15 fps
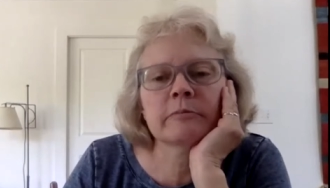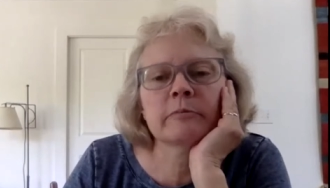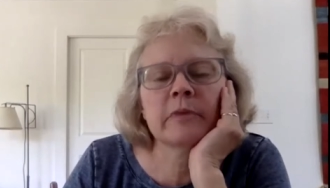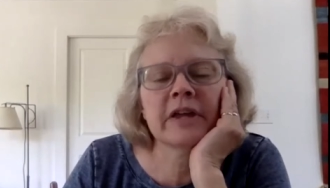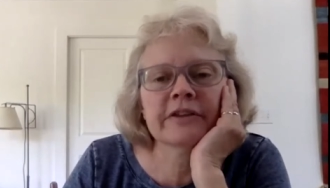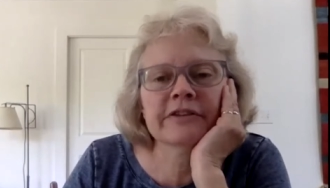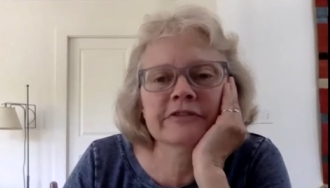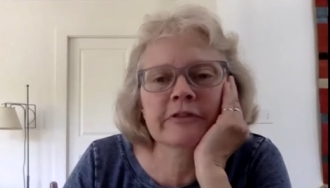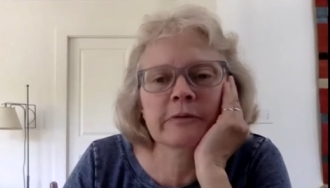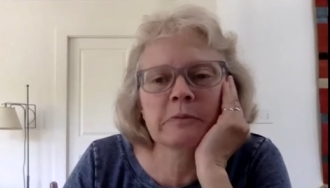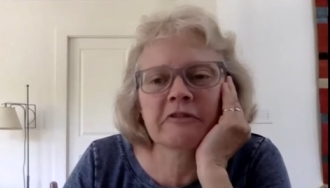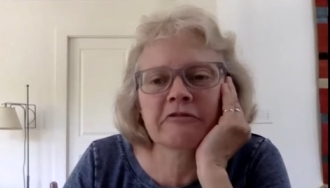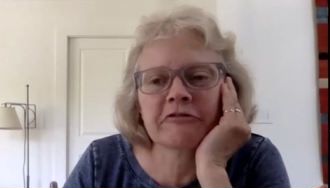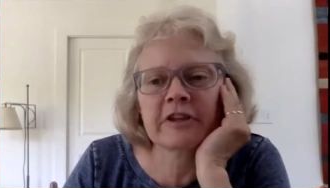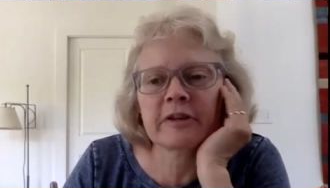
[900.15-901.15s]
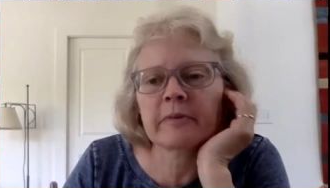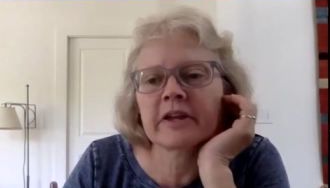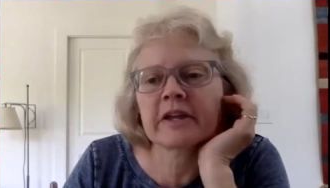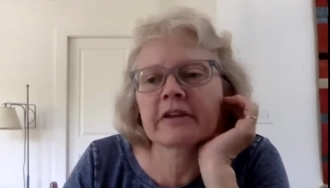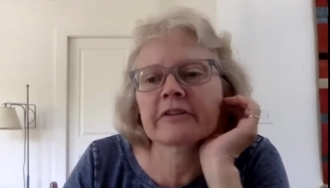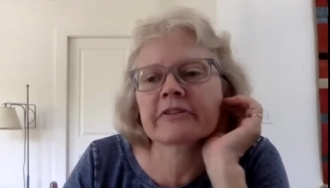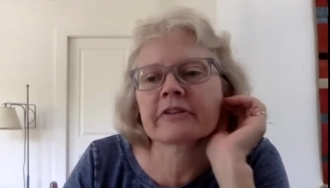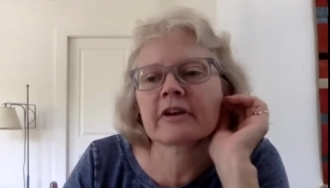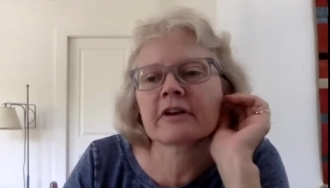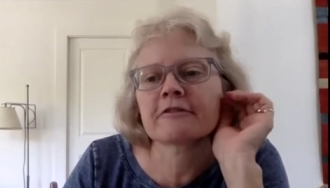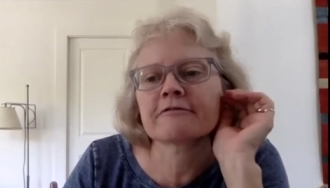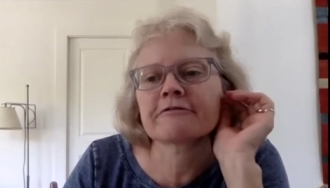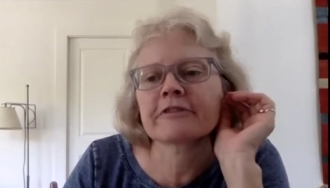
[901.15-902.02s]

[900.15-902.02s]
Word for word: males from the females of the